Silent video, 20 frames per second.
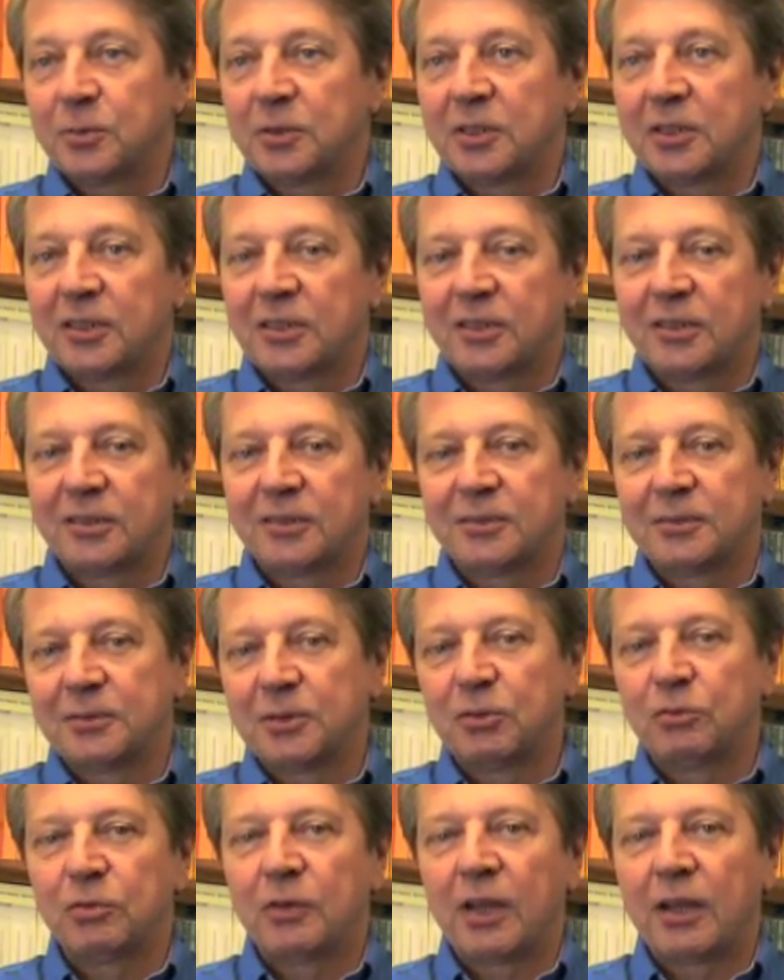We are,
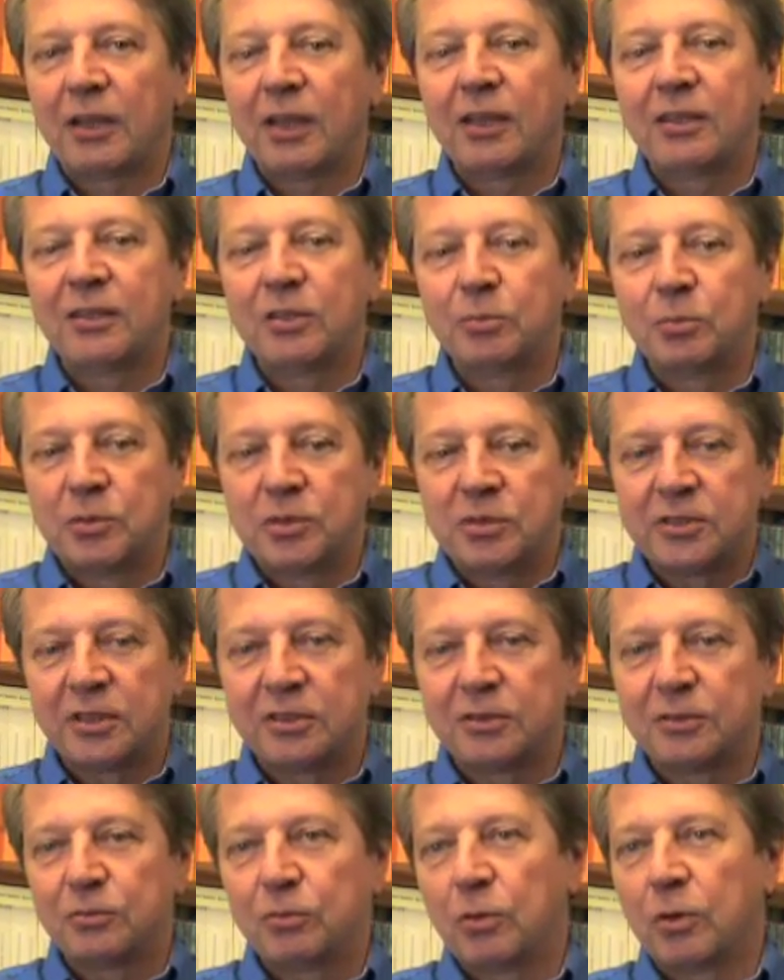in fact,
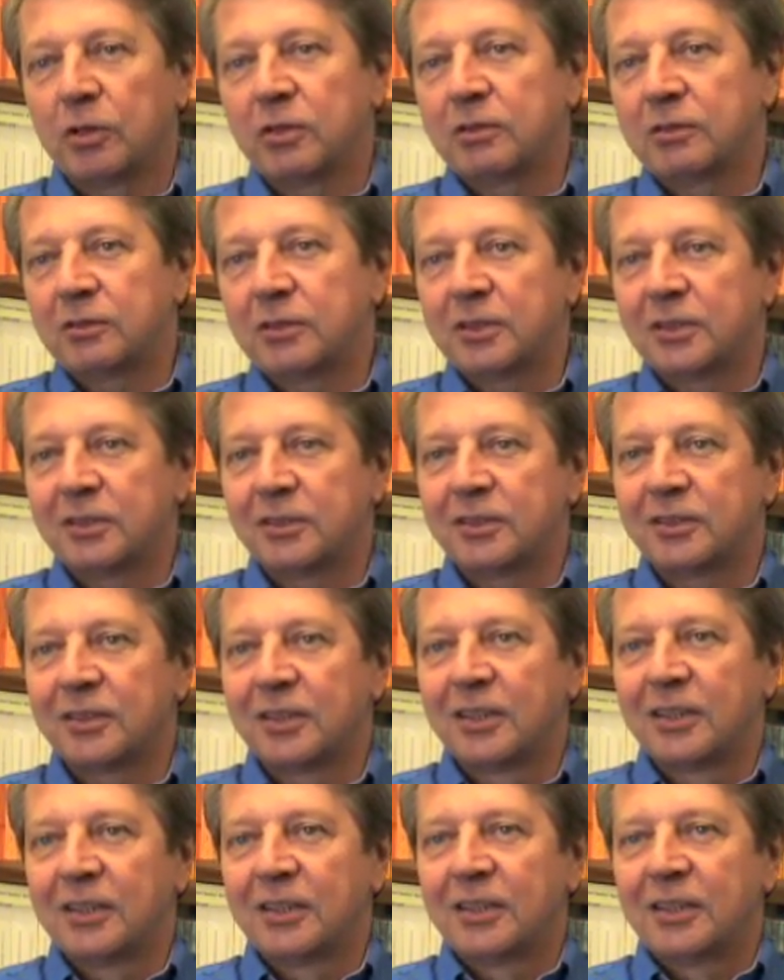80% of water, and
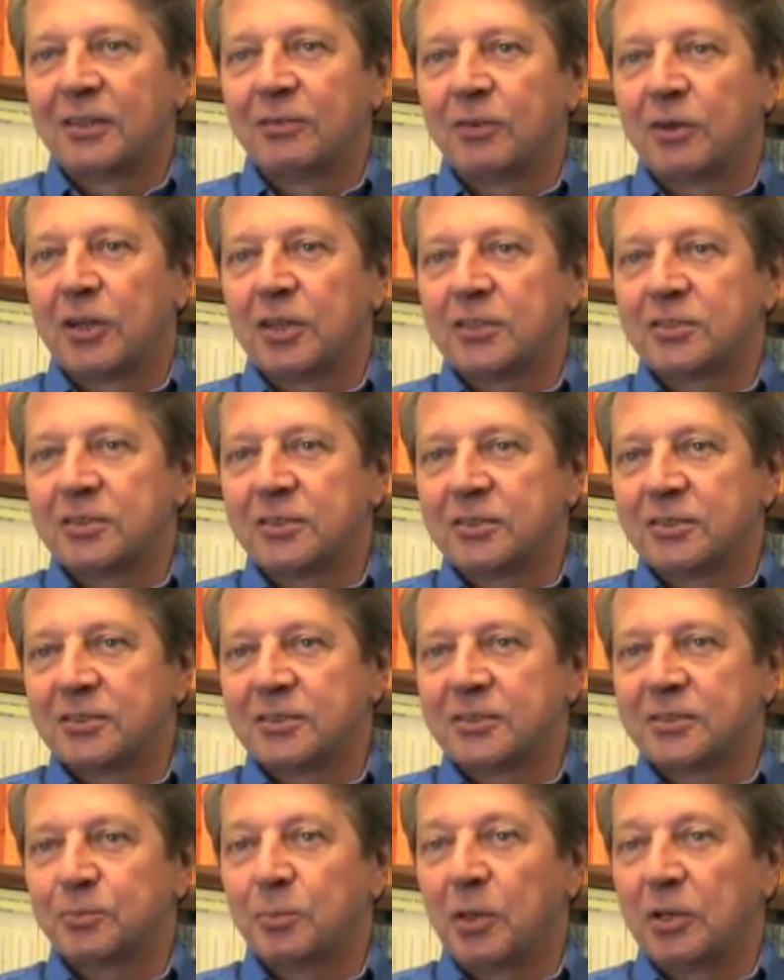the rest is
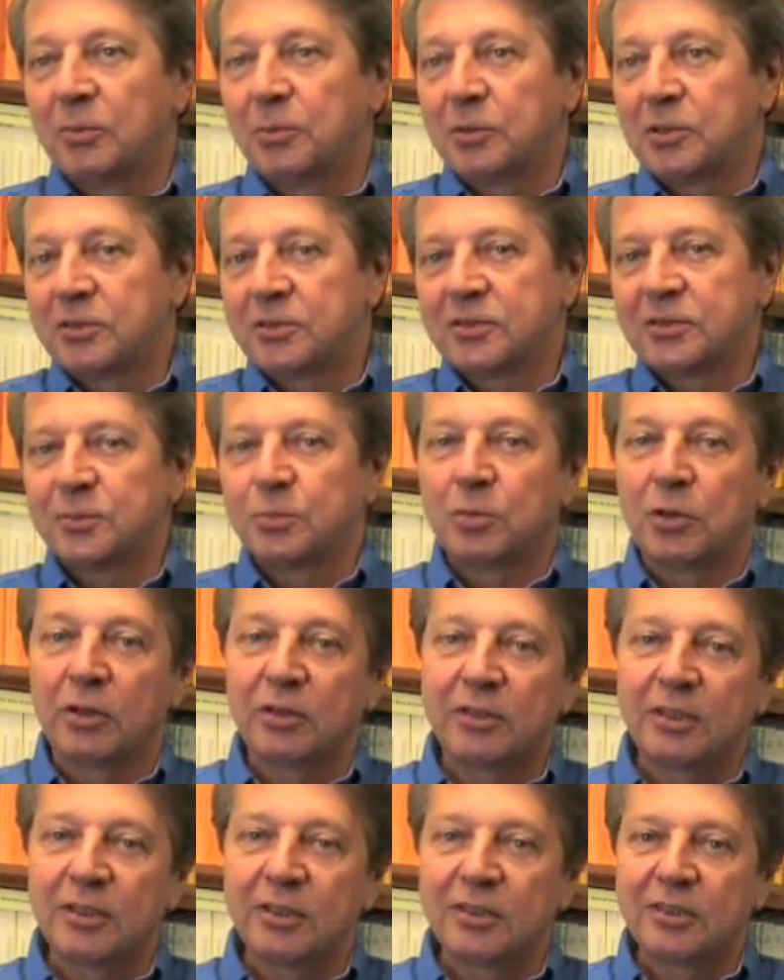polymers,
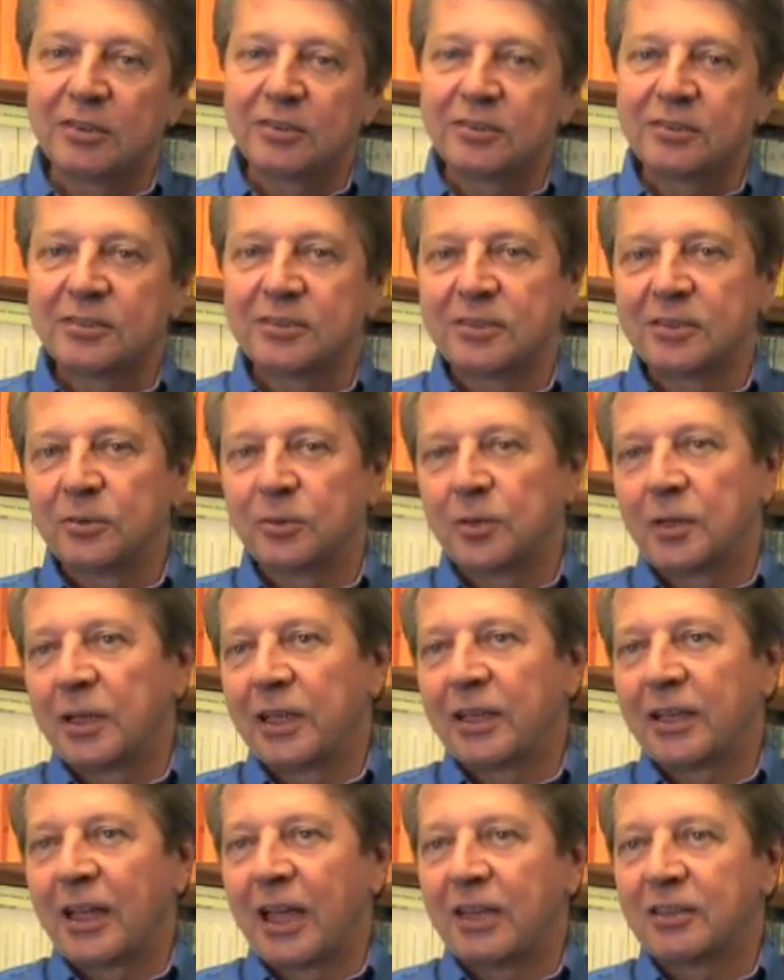proteins,
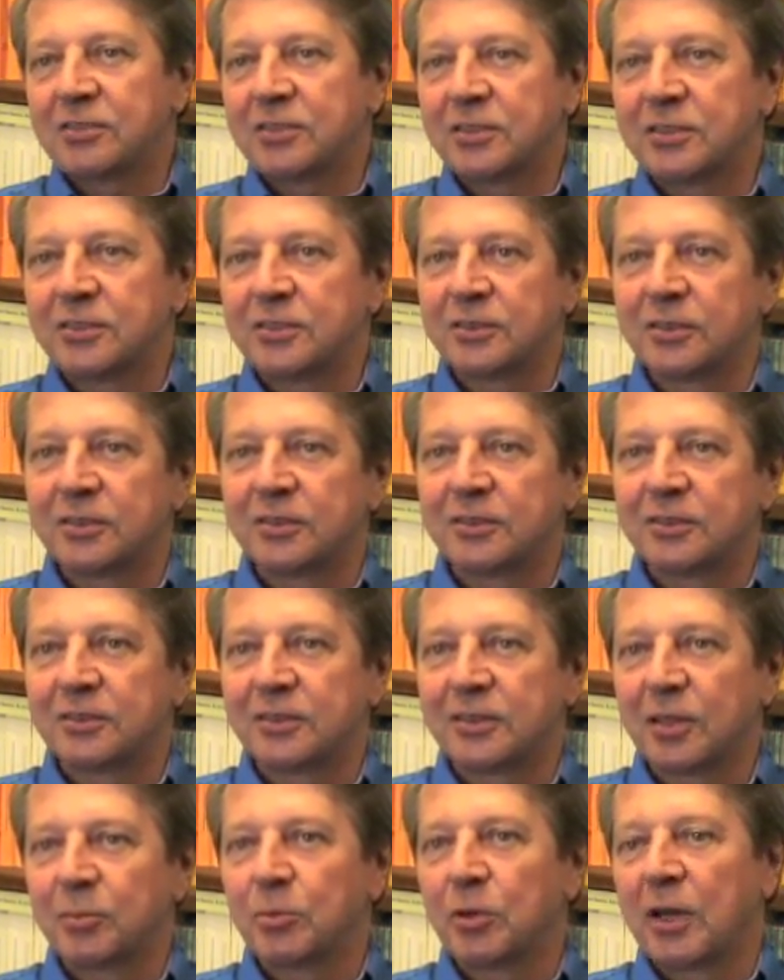nucleic acids,
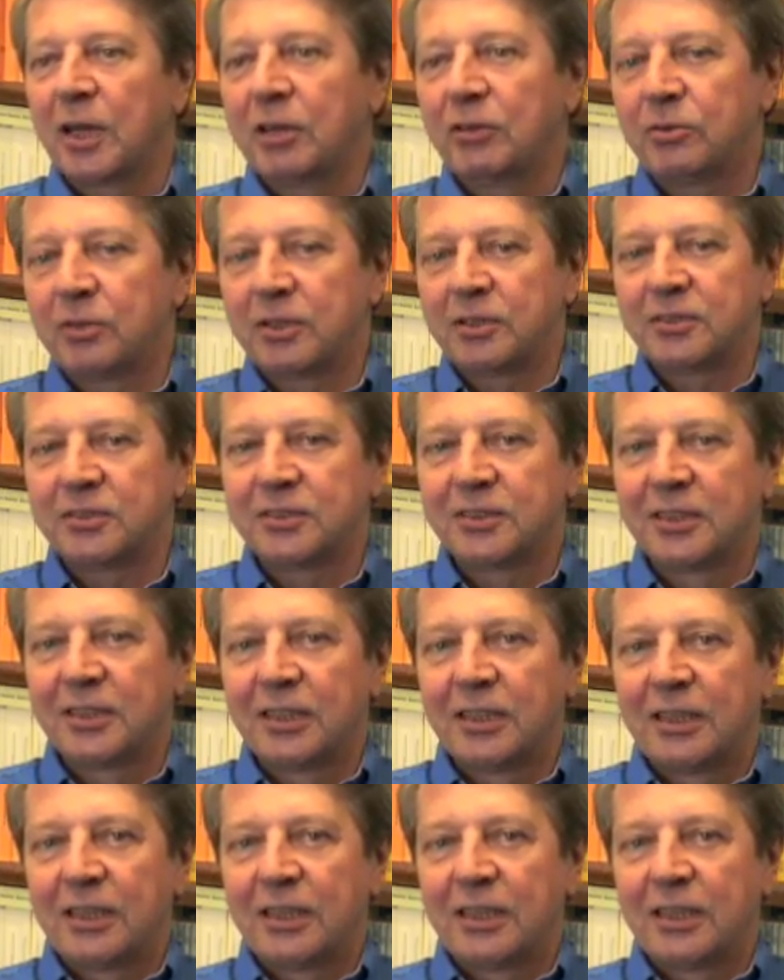or carbohydrates.